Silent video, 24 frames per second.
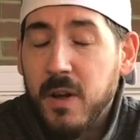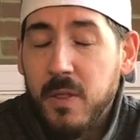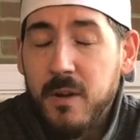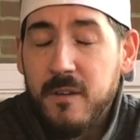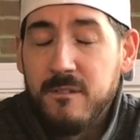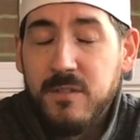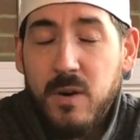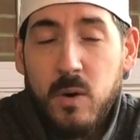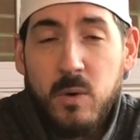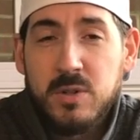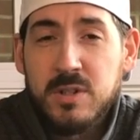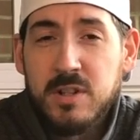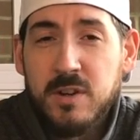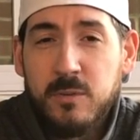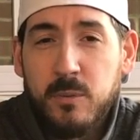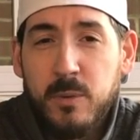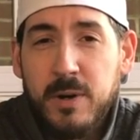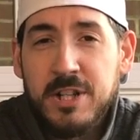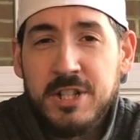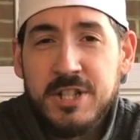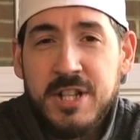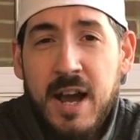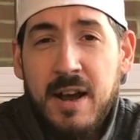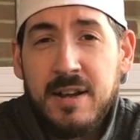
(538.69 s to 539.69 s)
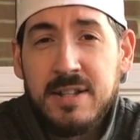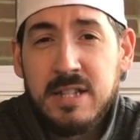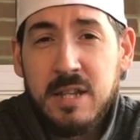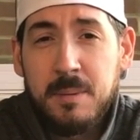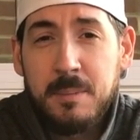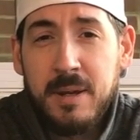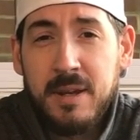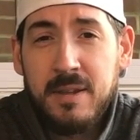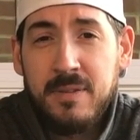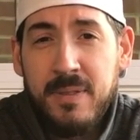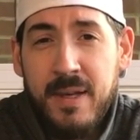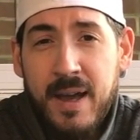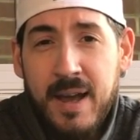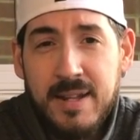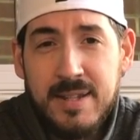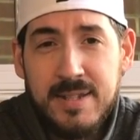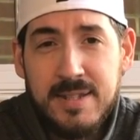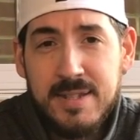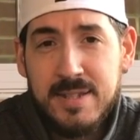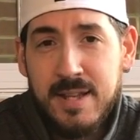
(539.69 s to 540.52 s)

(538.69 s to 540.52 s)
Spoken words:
other folks have reached out to me that